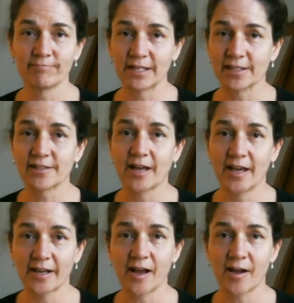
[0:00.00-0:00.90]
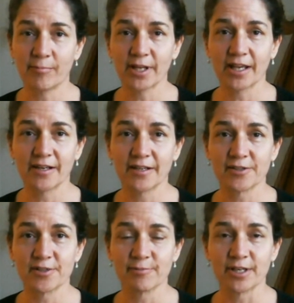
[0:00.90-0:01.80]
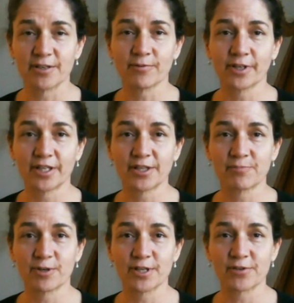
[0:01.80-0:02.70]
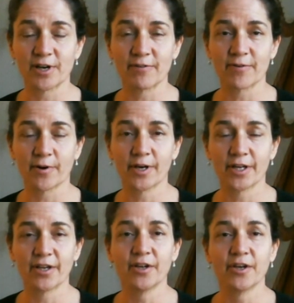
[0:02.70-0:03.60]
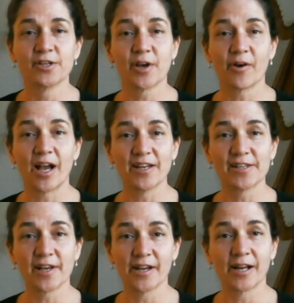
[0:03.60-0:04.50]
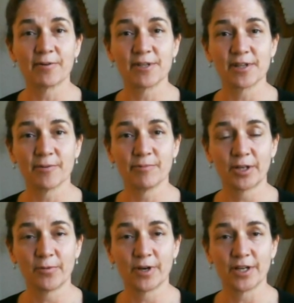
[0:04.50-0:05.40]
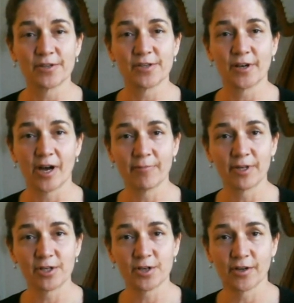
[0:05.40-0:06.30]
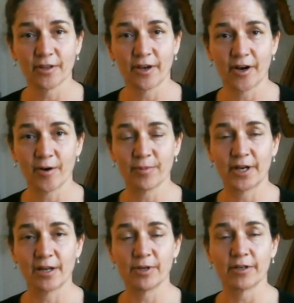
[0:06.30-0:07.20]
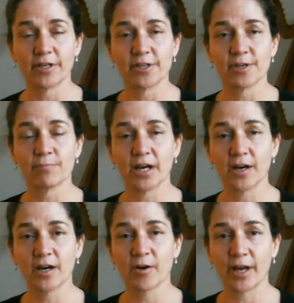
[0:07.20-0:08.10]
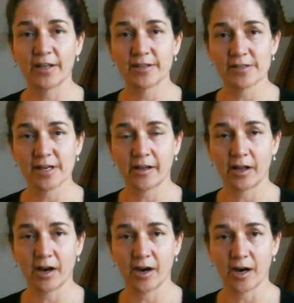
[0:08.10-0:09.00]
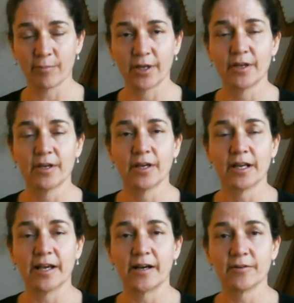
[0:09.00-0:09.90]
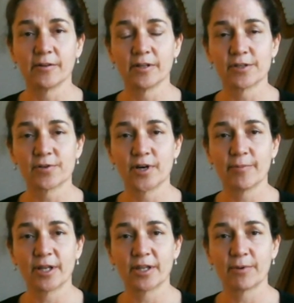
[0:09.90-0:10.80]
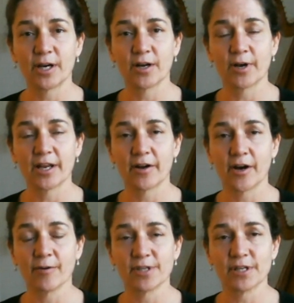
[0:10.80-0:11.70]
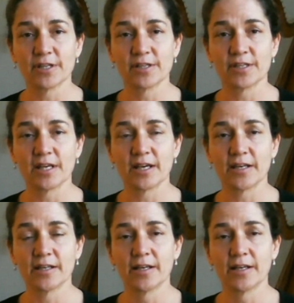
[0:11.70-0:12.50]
it's not a complicated instrument. It really is pretty straightforward. So I decided I was going to build one. So I'm going to show you the harp that I built. It's a Paraguayan style harp. Now, the story about the Paraguayan harps is that